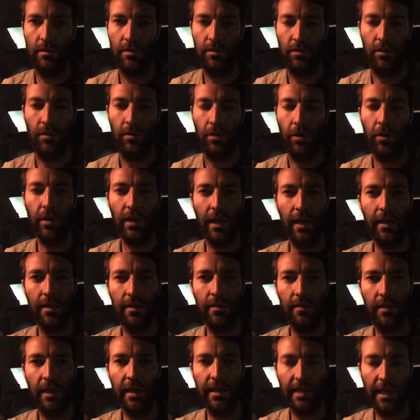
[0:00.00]
Okay,
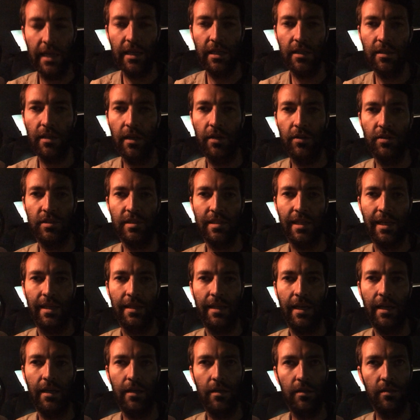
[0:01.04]
I could
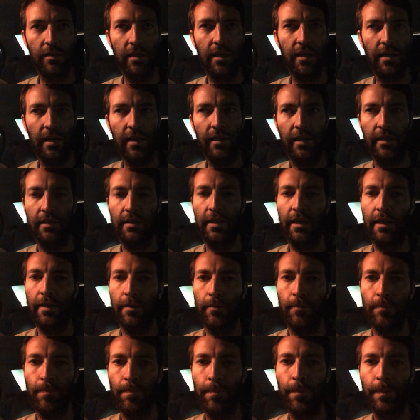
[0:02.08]
understand that. Yeah, I like that.